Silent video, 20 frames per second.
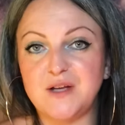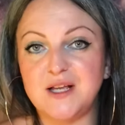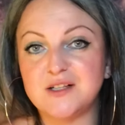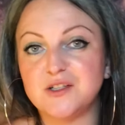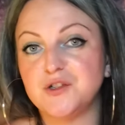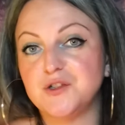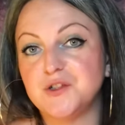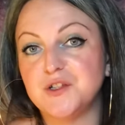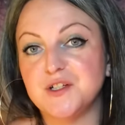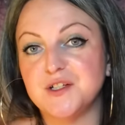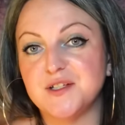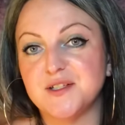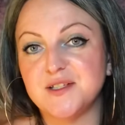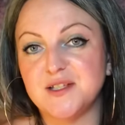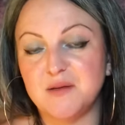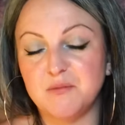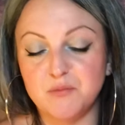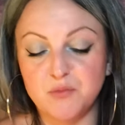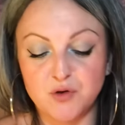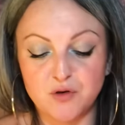and others
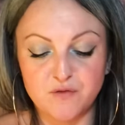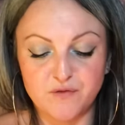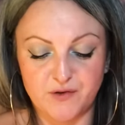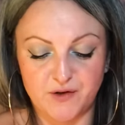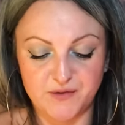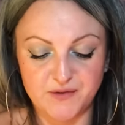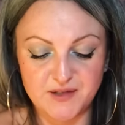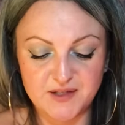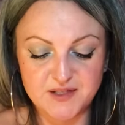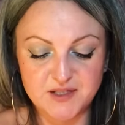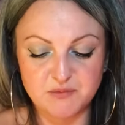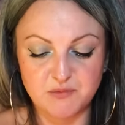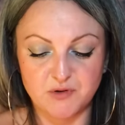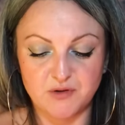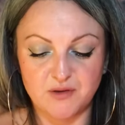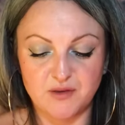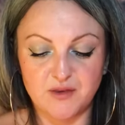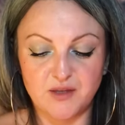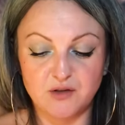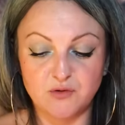and move on this
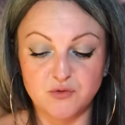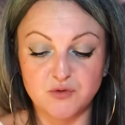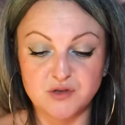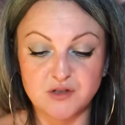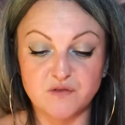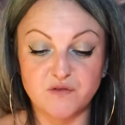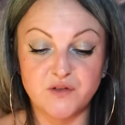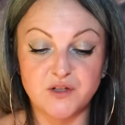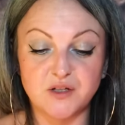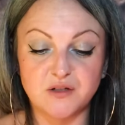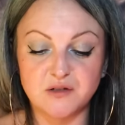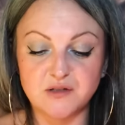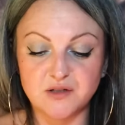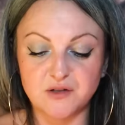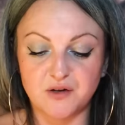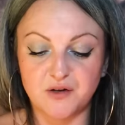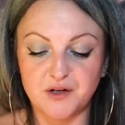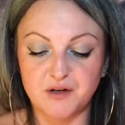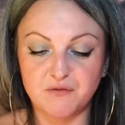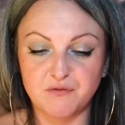month in order for you to
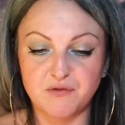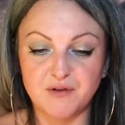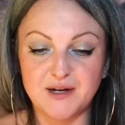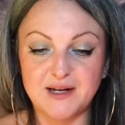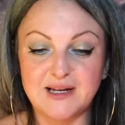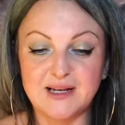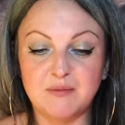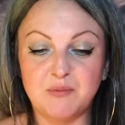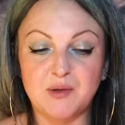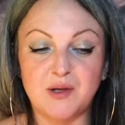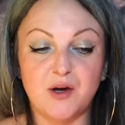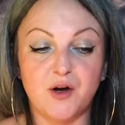kind of really be